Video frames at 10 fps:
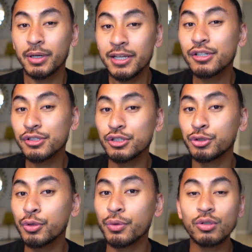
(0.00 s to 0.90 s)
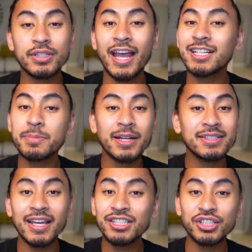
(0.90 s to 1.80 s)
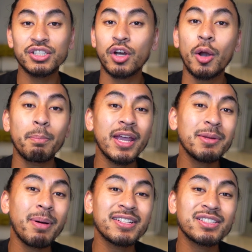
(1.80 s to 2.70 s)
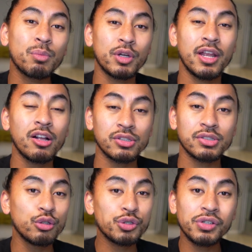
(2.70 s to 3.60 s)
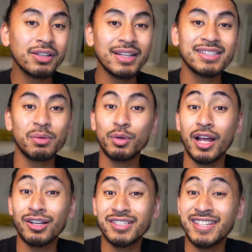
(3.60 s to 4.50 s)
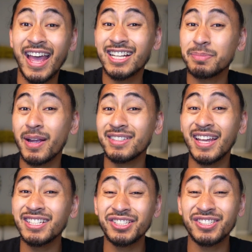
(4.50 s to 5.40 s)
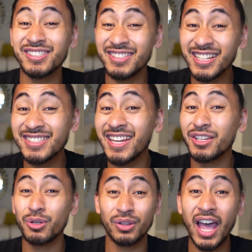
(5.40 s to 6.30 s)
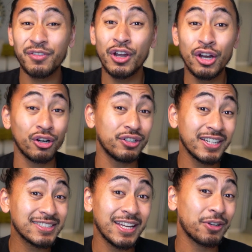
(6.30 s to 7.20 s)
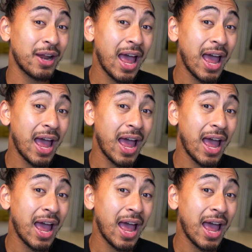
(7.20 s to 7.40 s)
But here's the truth those expectations are made by someone else. You shouldn't let someone else's expectations dictate your life or dictate your